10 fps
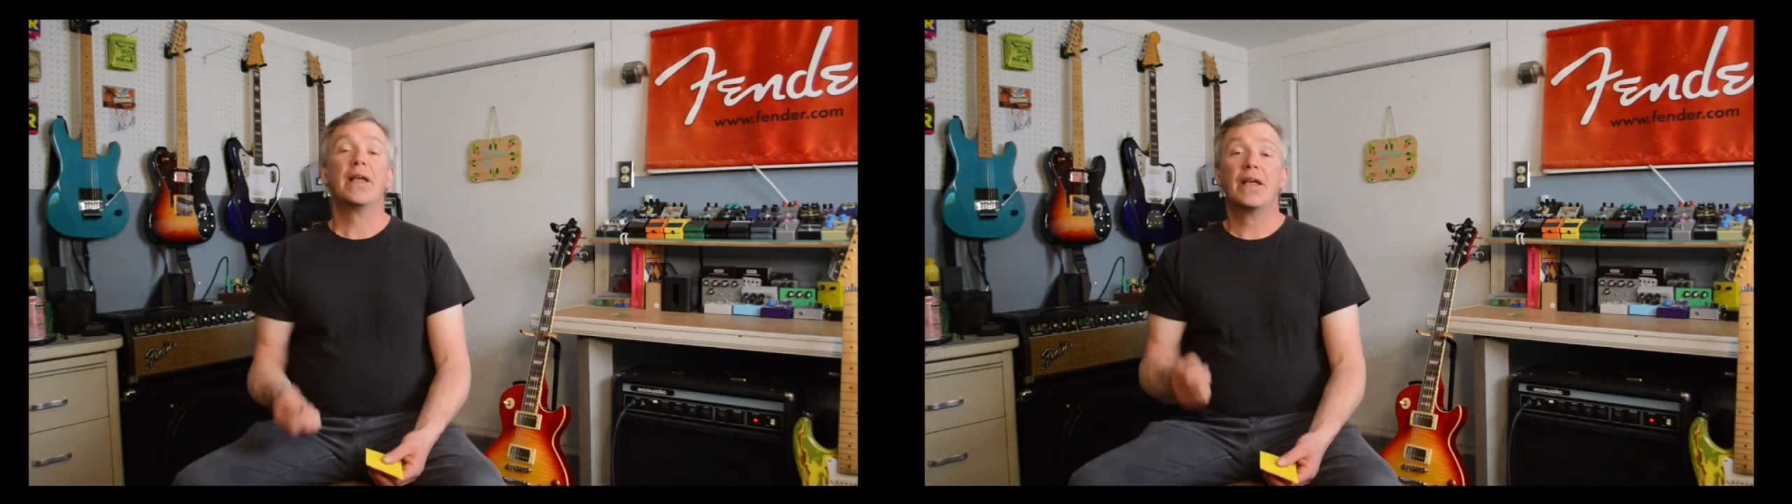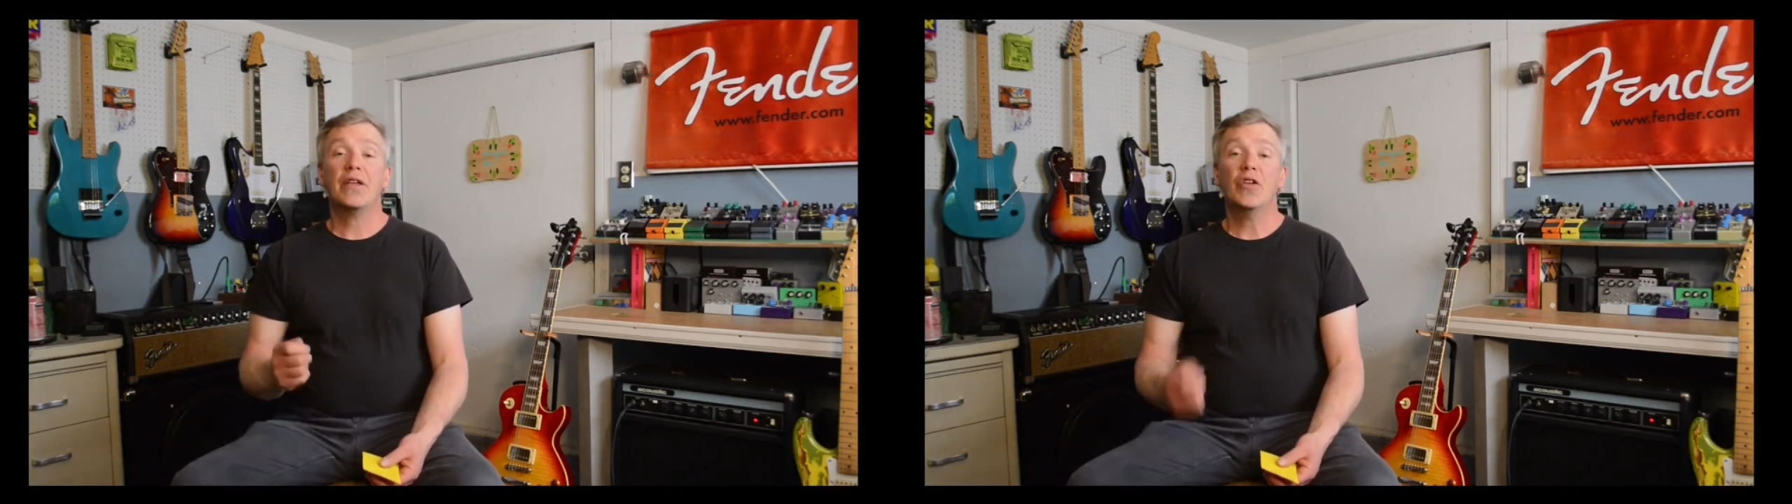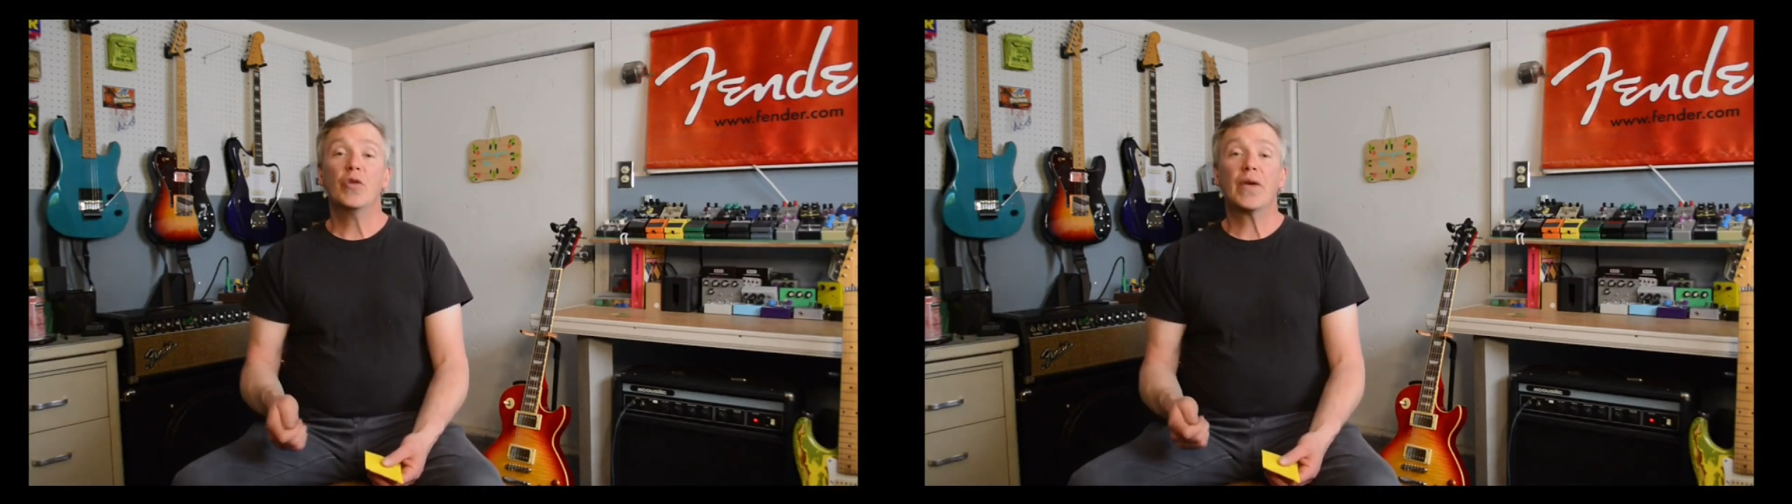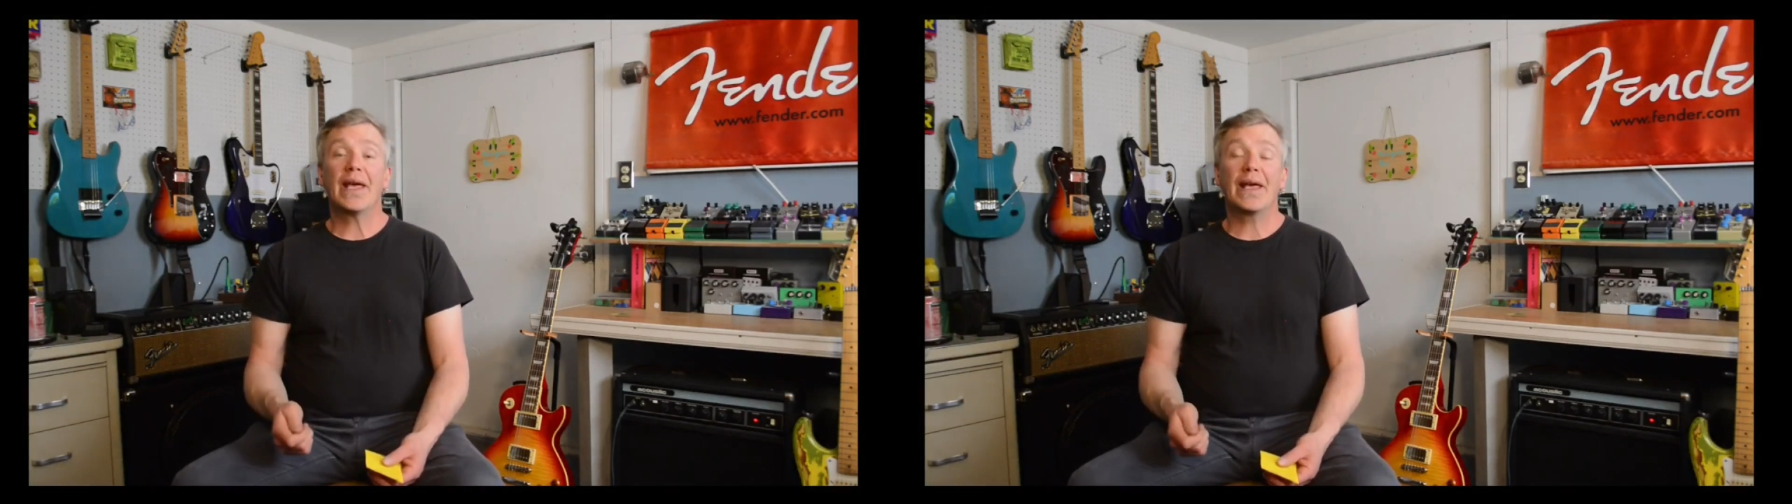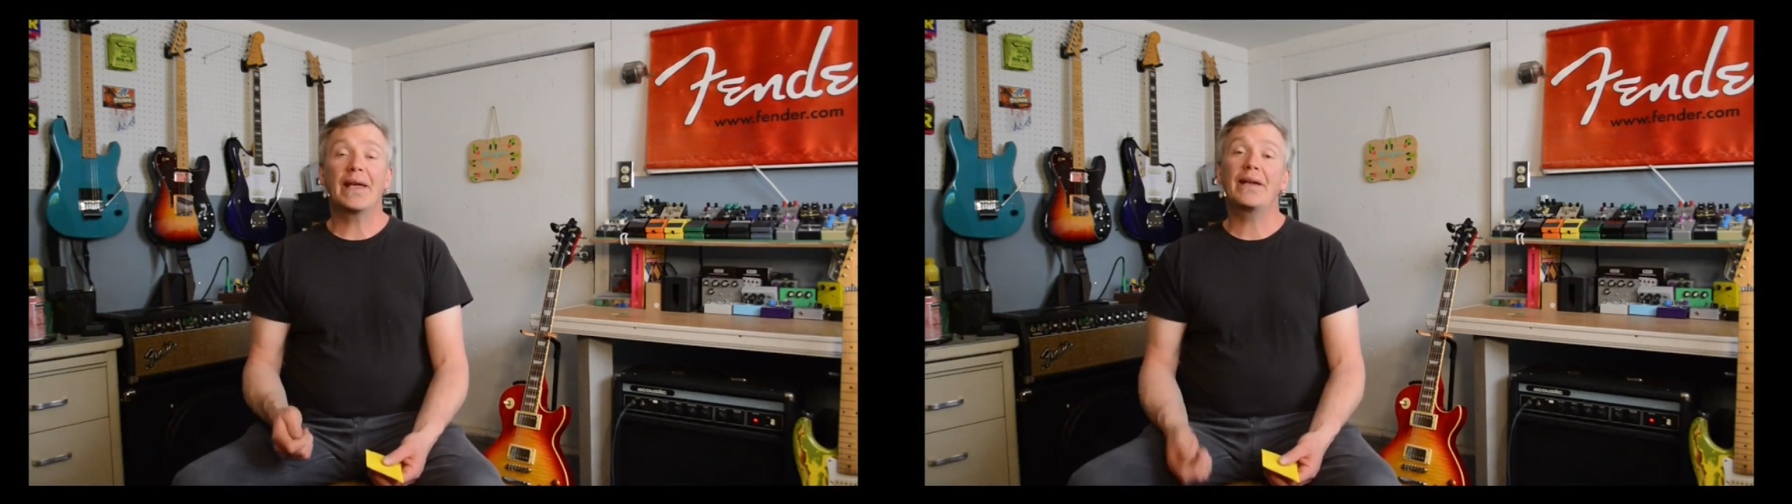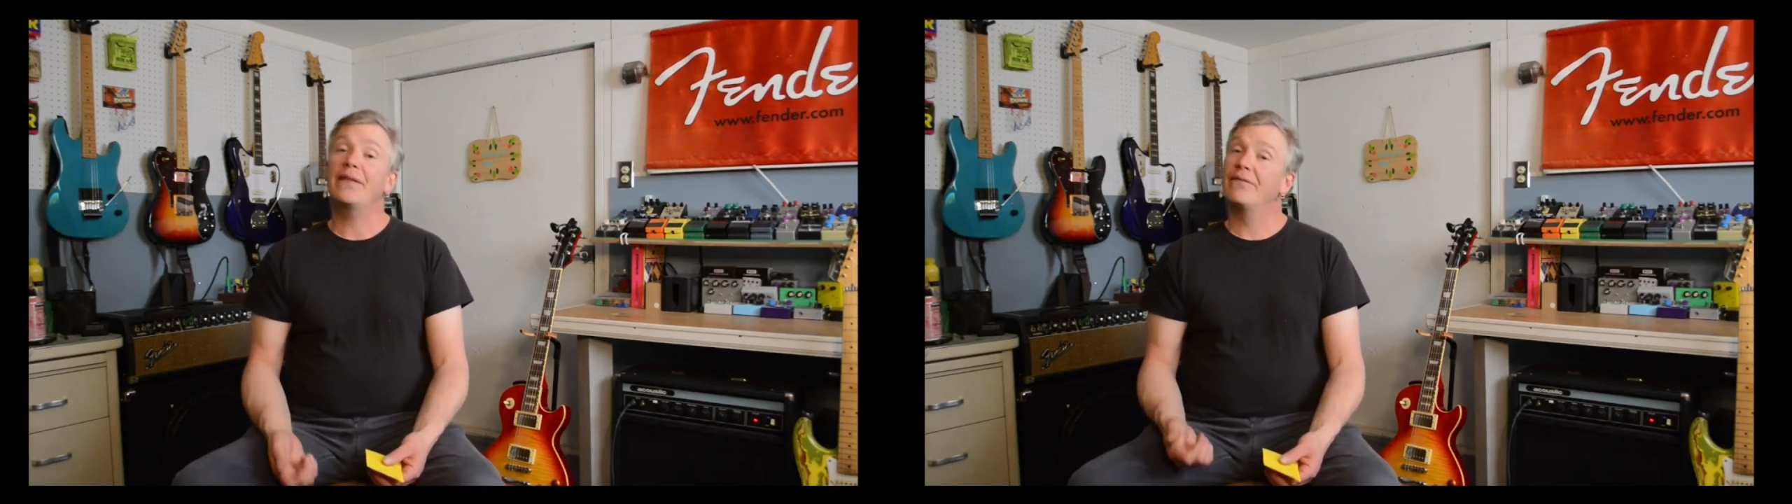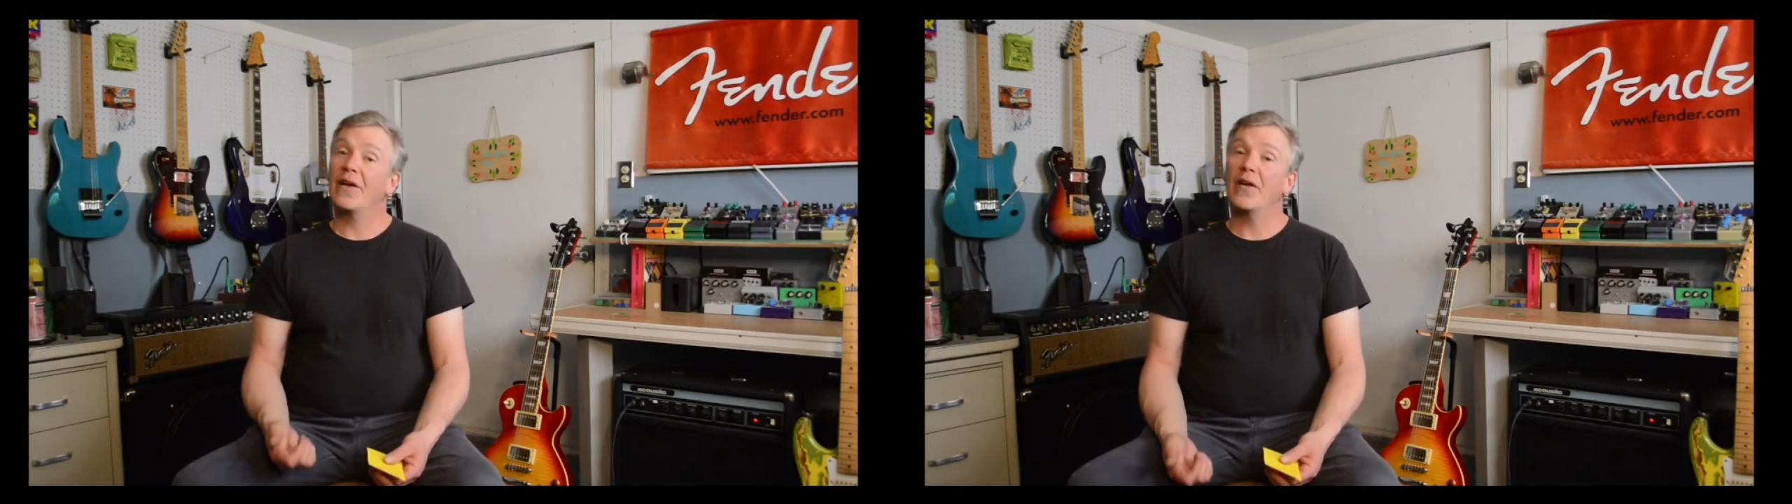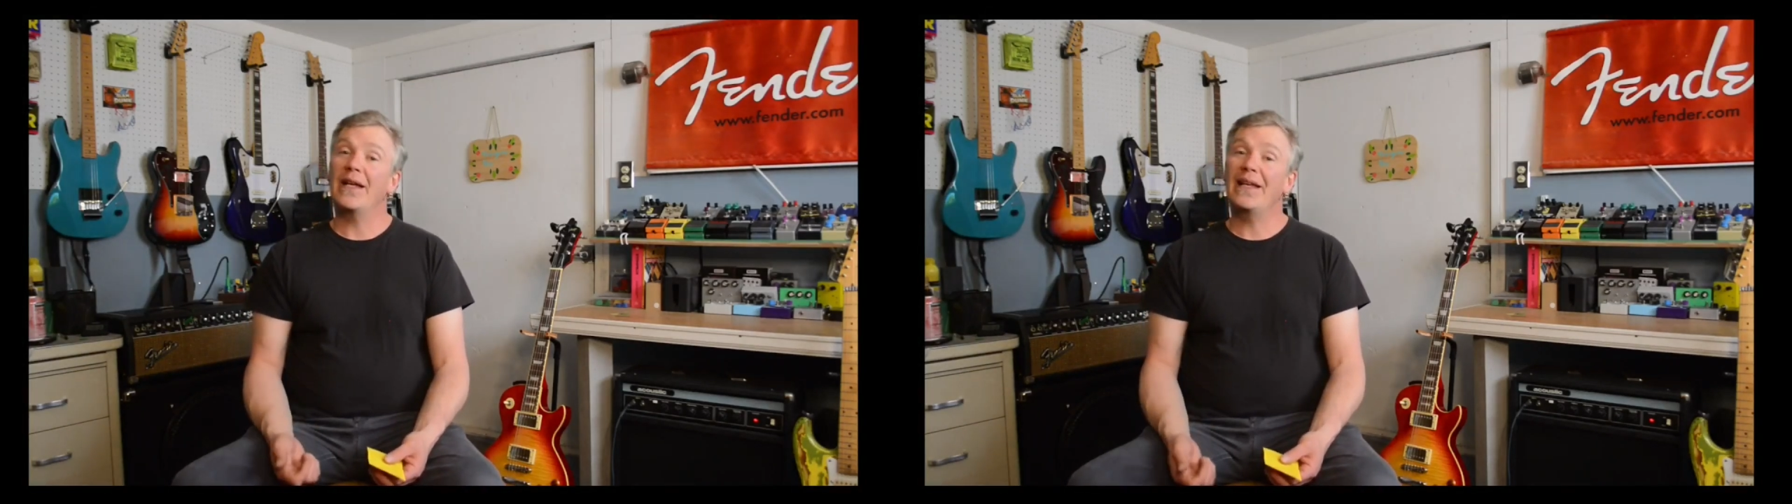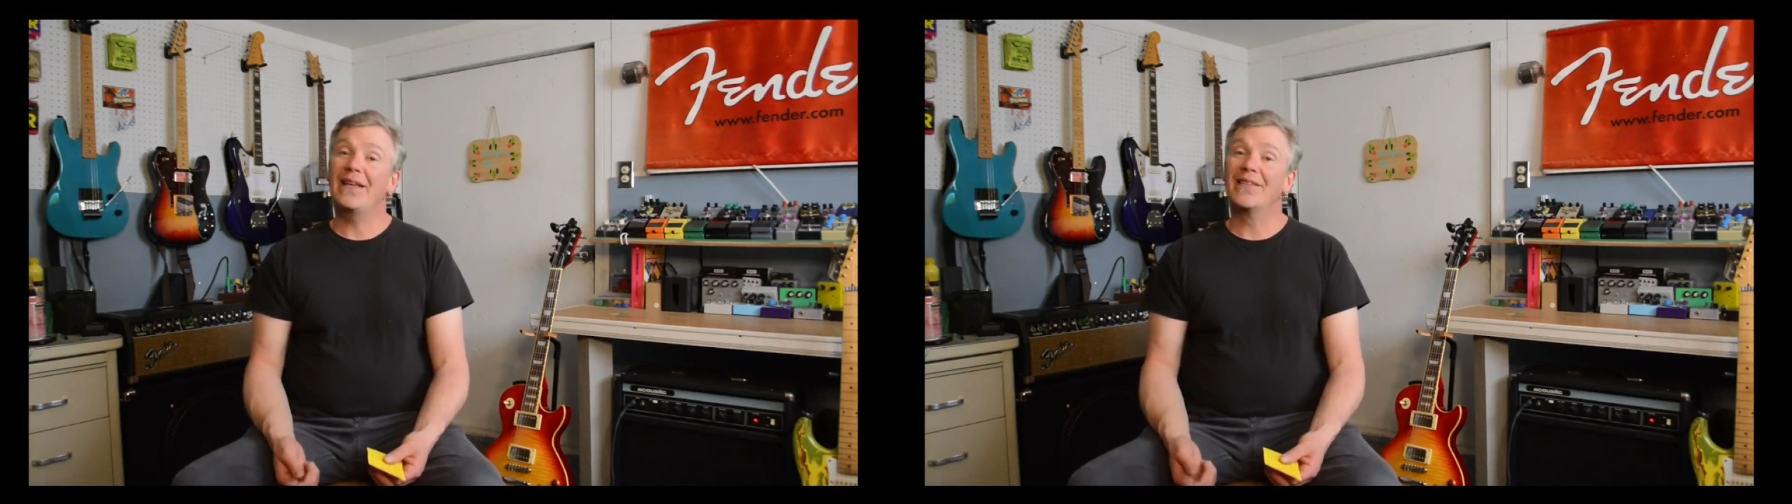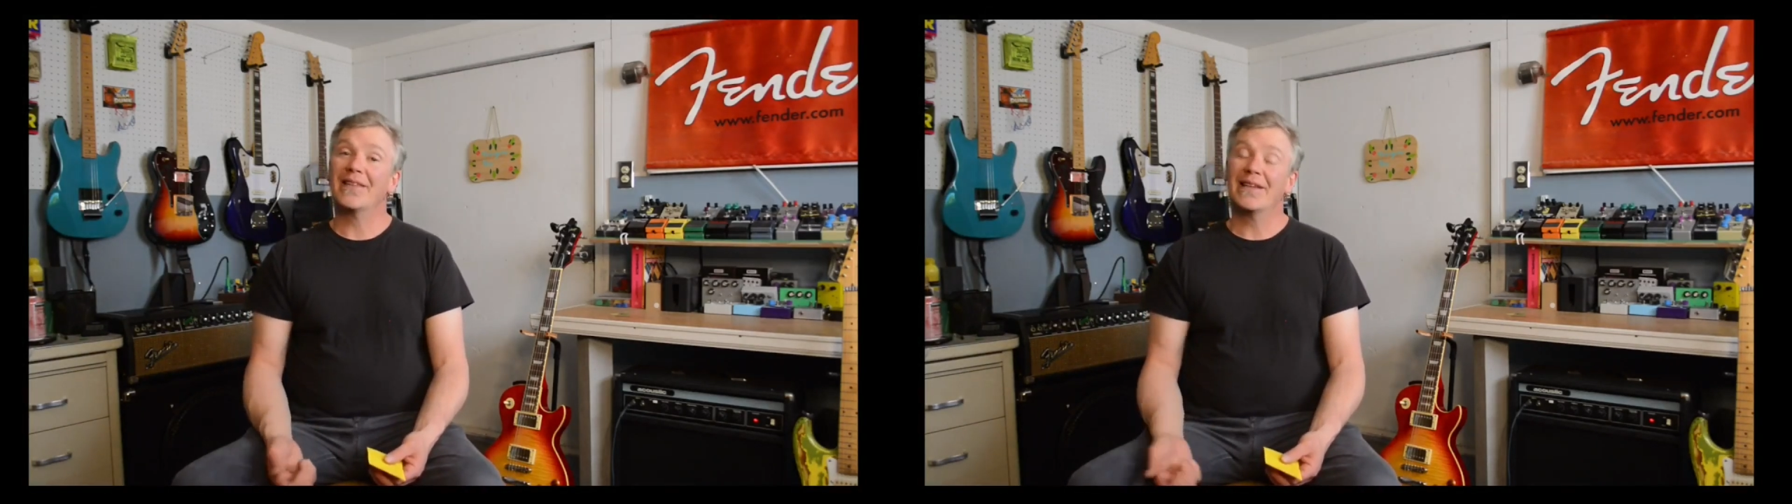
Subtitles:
you can very easily